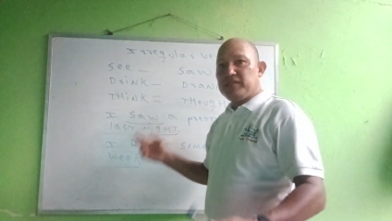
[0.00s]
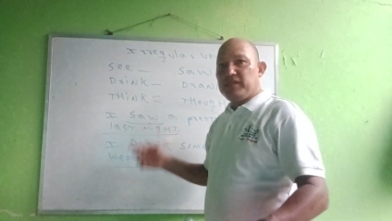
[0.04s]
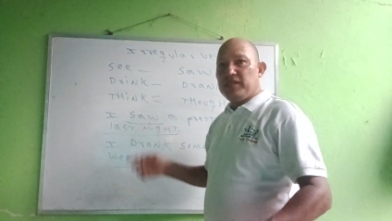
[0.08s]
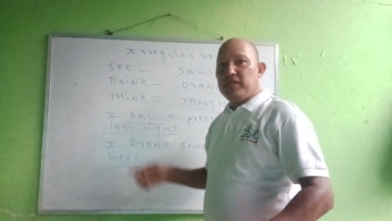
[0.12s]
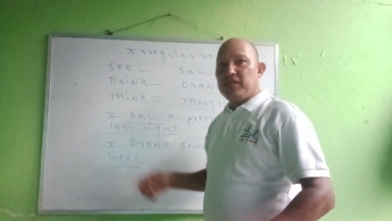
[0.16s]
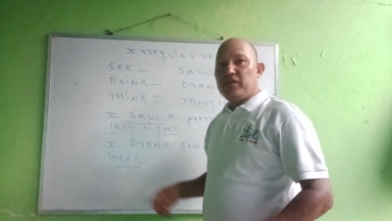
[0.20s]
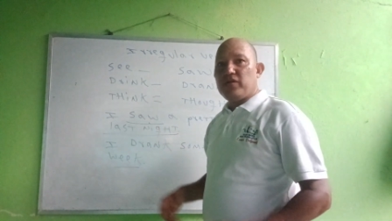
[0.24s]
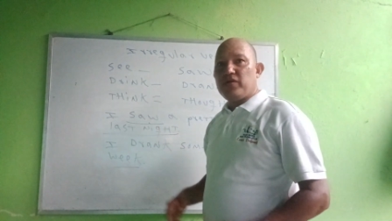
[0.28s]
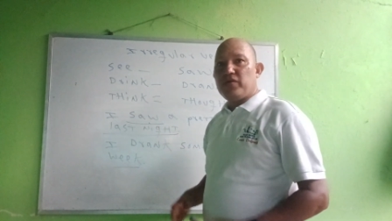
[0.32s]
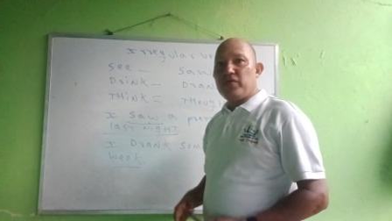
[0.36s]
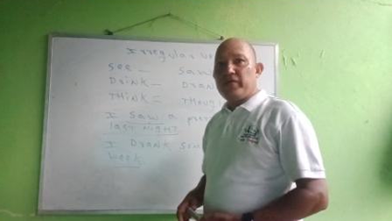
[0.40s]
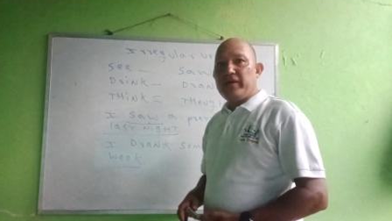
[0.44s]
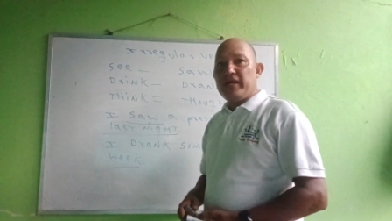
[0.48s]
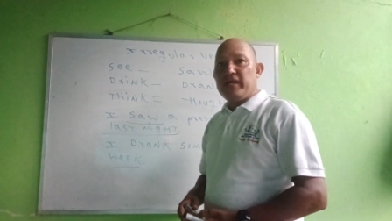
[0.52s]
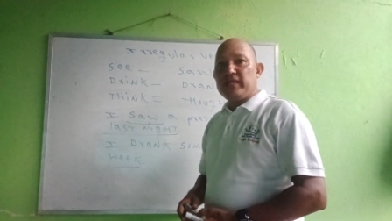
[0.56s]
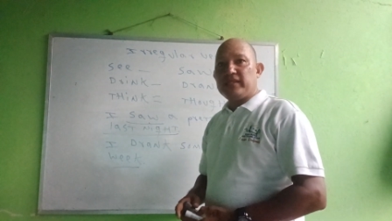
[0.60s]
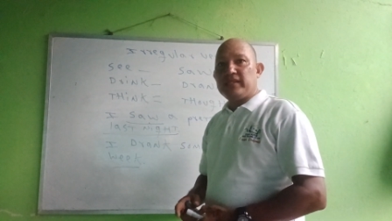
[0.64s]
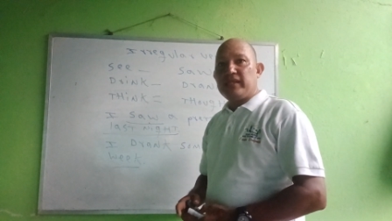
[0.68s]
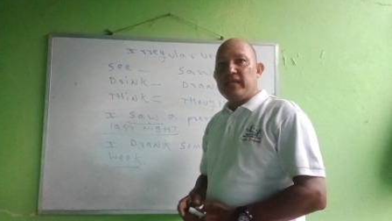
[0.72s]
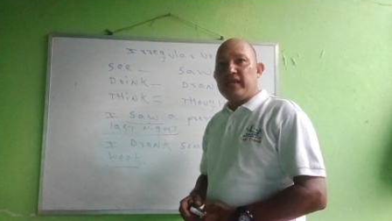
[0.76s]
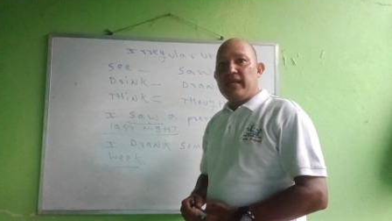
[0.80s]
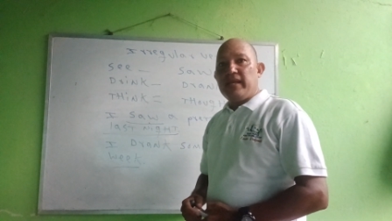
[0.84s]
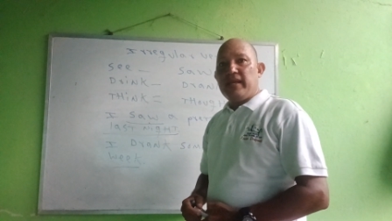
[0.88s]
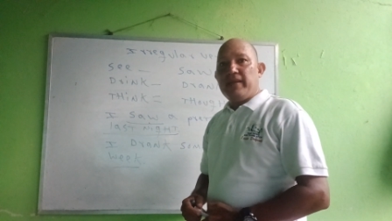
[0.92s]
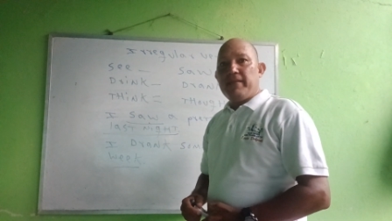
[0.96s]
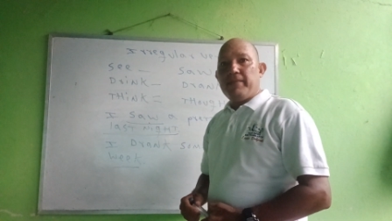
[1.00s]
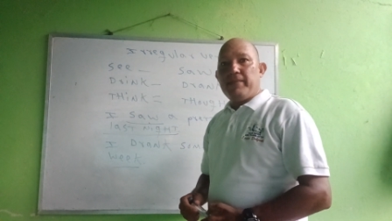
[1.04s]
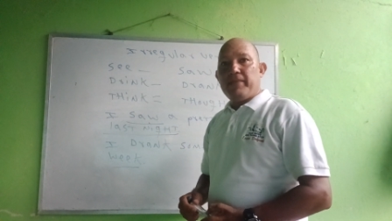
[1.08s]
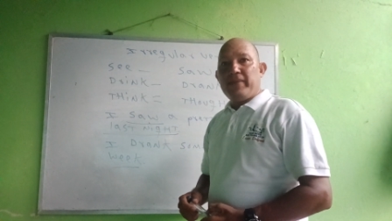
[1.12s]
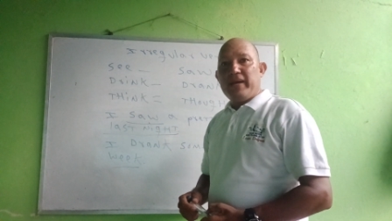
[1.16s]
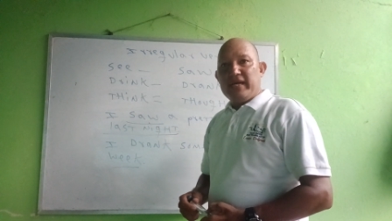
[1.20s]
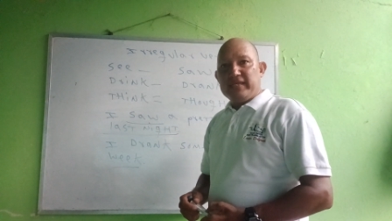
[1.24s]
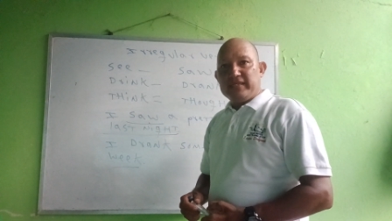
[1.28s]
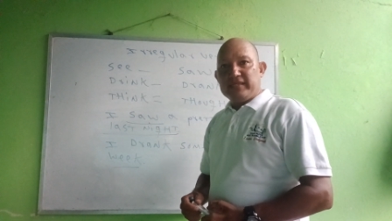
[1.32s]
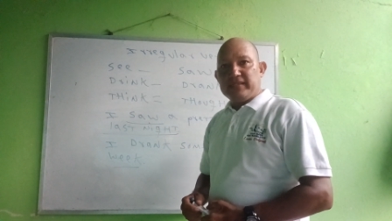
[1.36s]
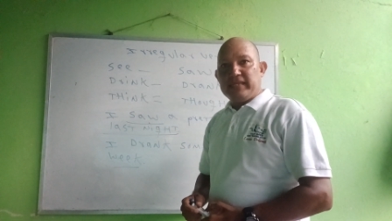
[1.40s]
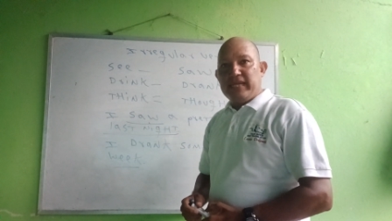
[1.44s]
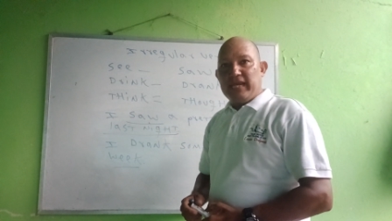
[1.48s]
is the correct
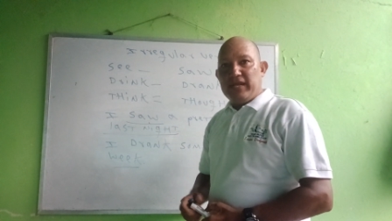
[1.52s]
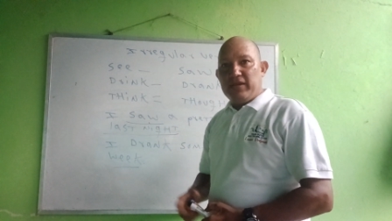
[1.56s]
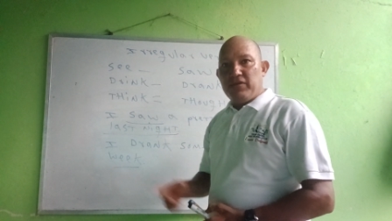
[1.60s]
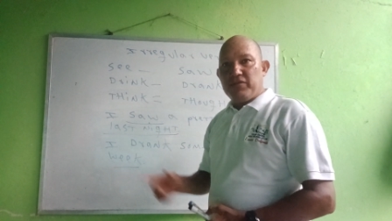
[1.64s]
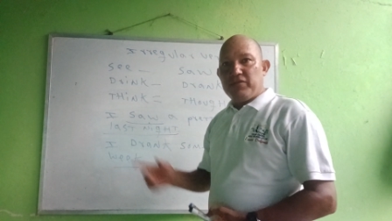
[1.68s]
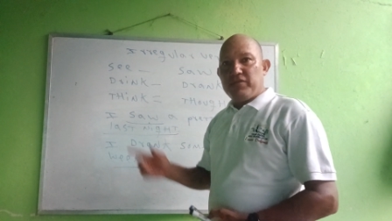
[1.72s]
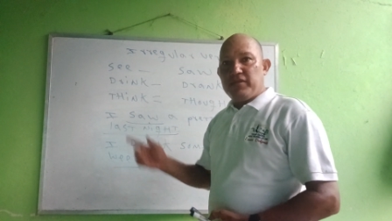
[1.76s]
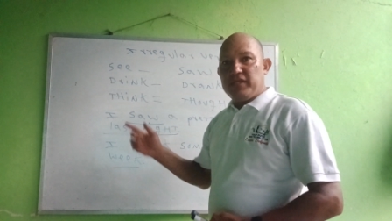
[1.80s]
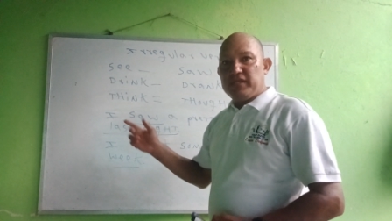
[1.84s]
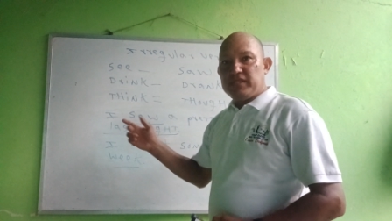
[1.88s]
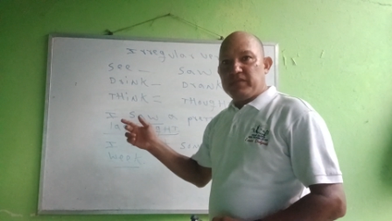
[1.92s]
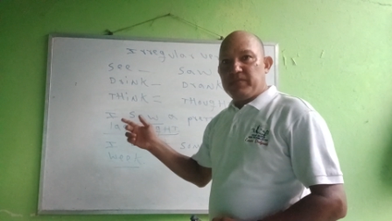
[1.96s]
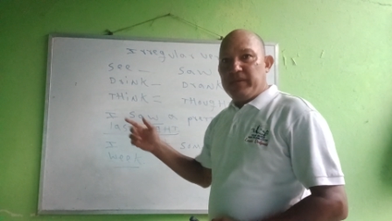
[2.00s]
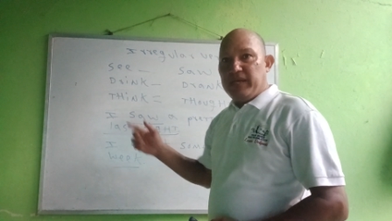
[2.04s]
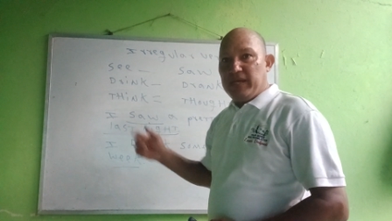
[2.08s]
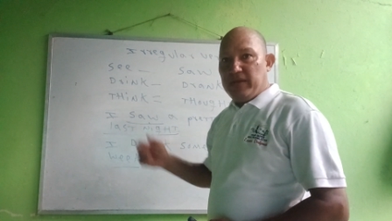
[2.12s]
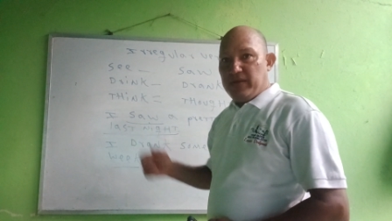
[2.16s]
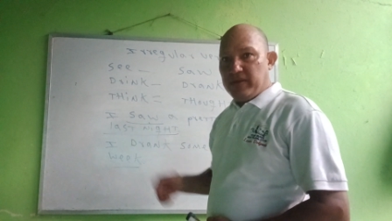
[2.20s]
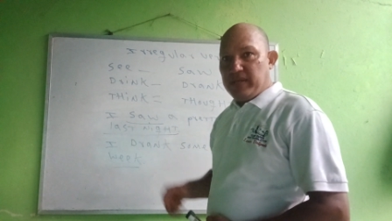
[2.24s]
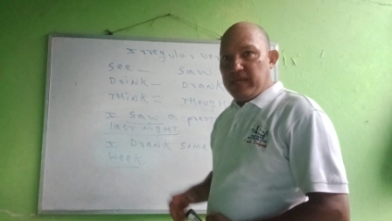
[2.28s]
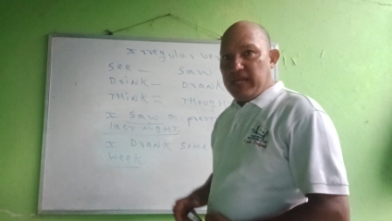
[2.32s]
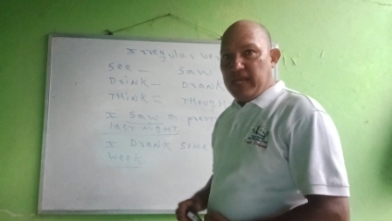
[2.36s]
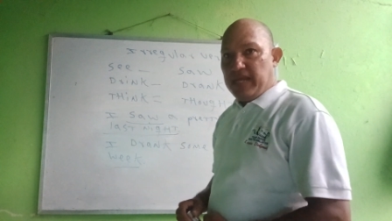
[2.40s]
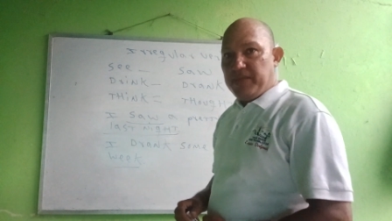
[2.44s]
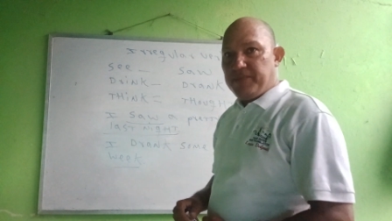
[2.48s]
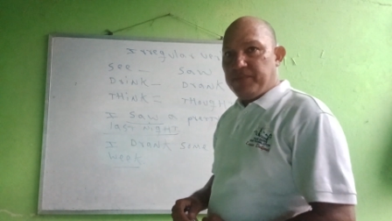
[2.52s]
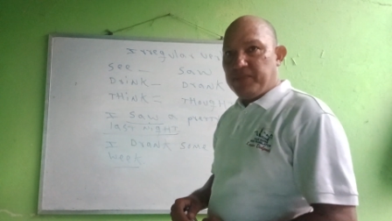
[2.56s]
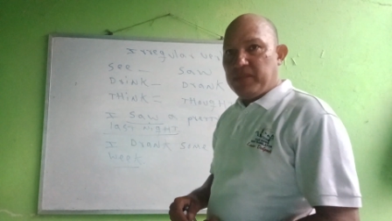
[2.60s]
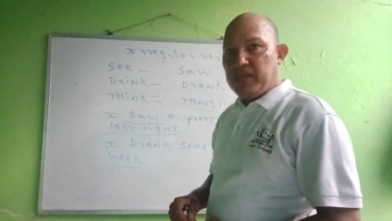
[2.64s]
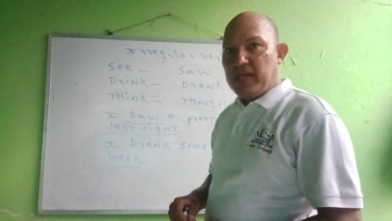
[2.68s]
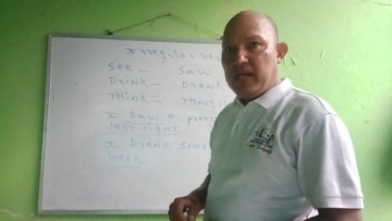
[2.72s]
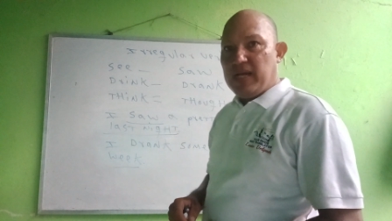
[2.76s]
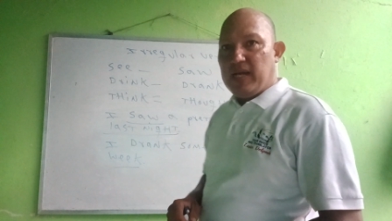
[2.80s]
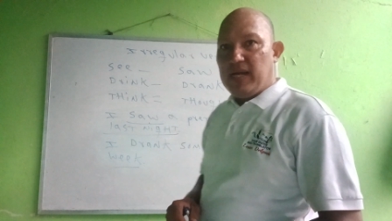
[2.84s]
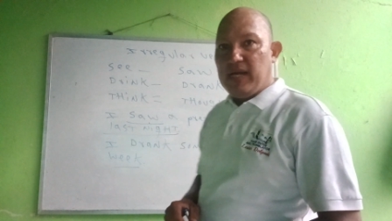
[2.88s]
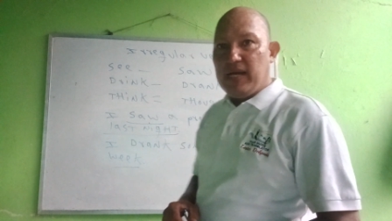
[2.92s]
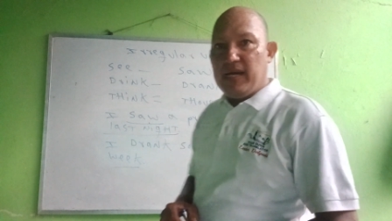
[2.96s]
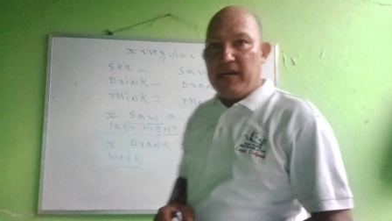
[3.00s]
past tense of this verb, okay?
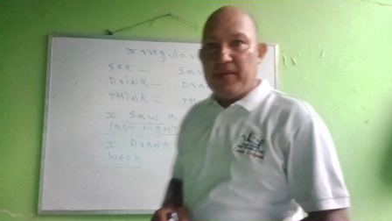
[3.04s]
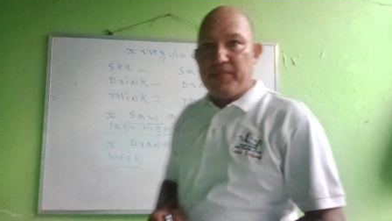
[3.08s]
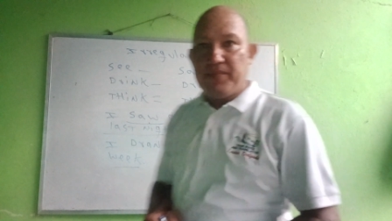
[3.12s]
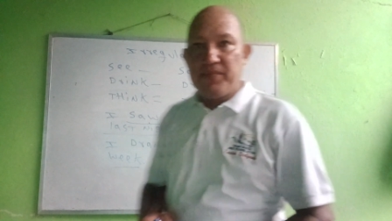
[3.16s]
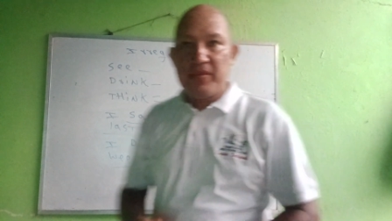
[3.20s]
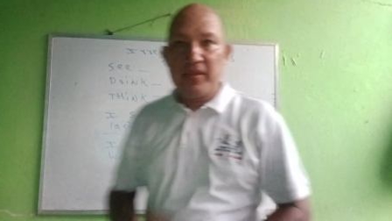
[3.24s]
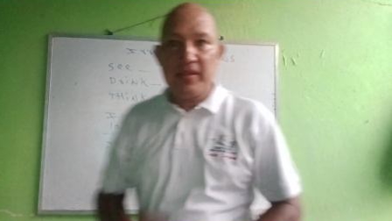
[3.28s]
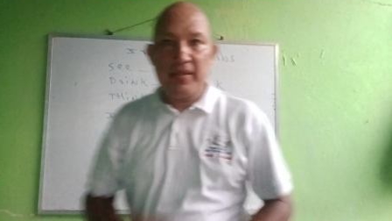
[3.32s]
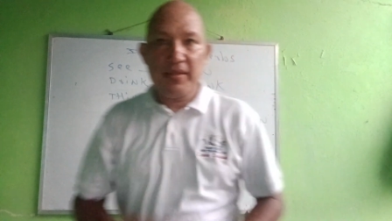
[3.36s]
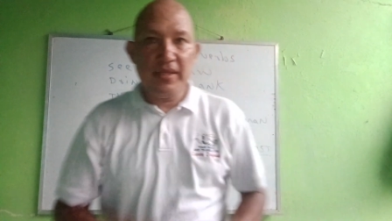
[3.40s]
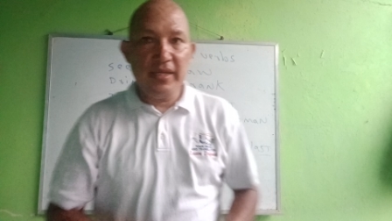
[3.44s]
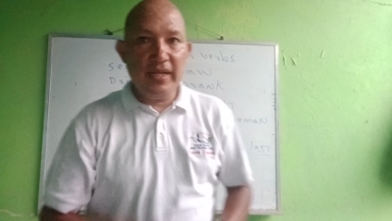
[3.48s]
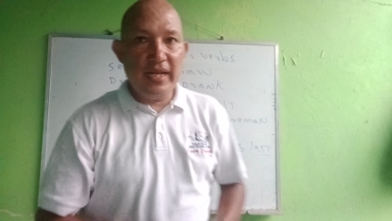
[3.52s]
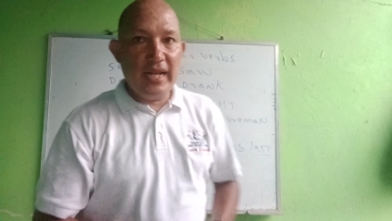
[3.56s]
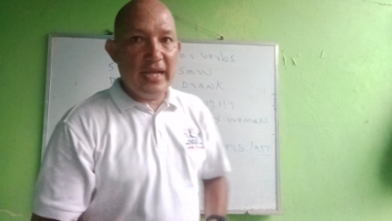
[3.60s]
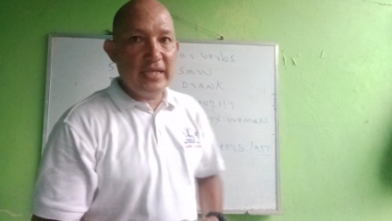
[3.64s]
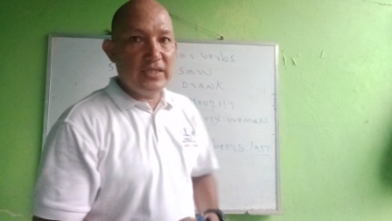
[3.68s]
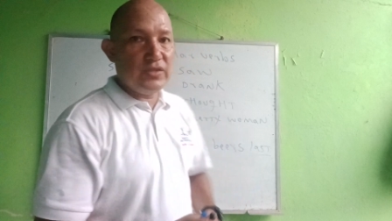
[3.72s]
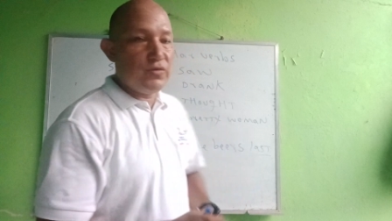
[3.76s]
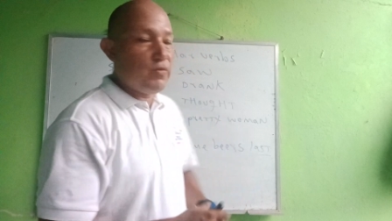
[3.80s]
The last